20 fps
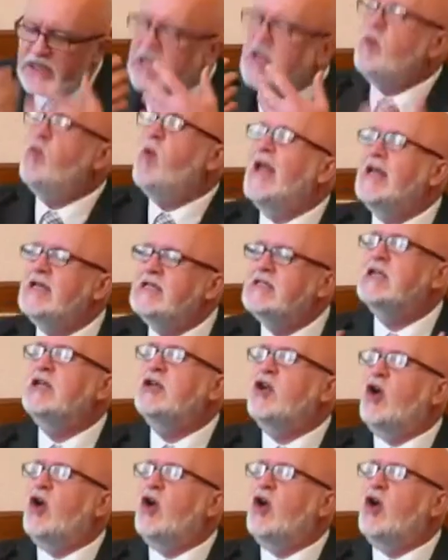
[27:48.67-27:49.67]
went to
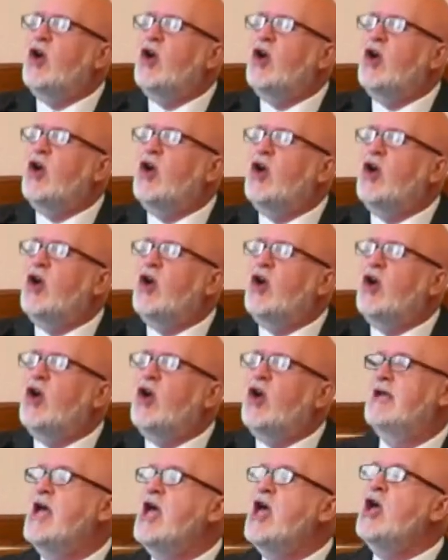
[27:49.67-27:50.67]
God and said,
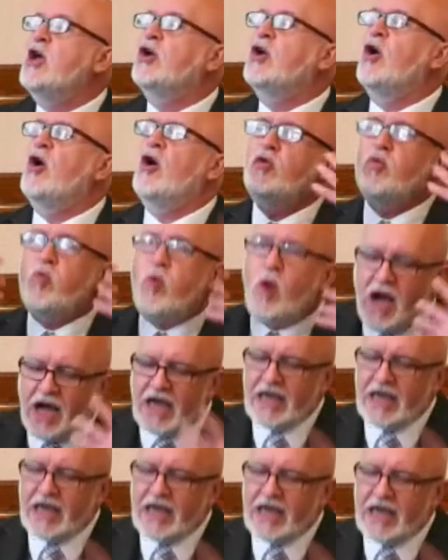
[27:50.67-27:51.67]
God,
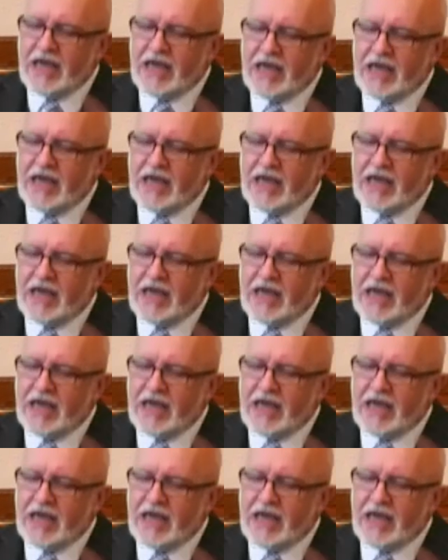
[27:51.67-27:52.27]
why don't you